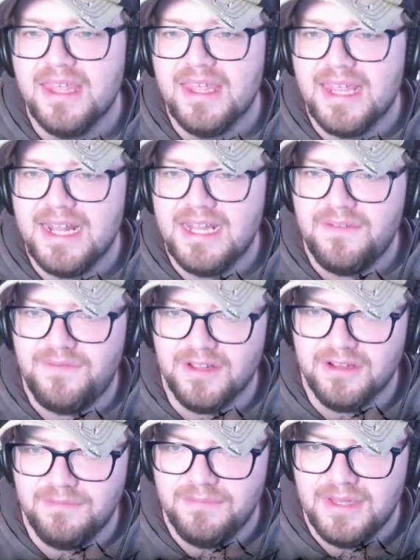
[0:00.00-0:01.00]
In the
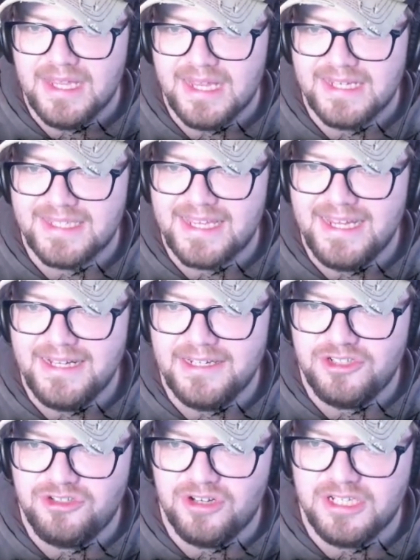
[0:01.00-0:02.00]
film, as the
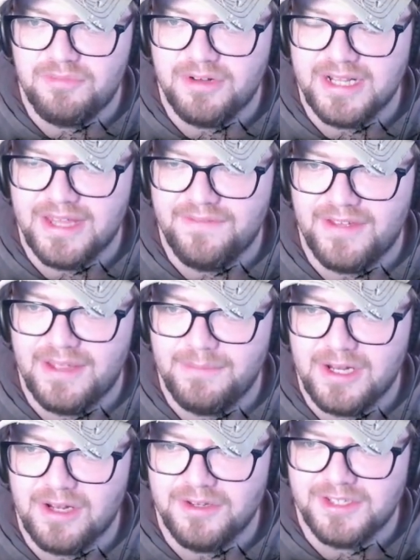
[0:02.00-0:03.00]
Keenans try to bring their family
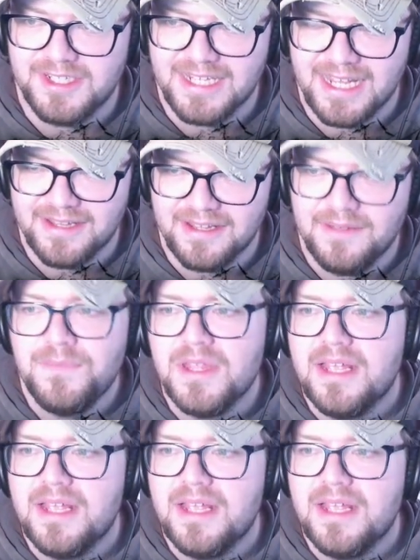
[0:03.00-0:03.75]
closer together,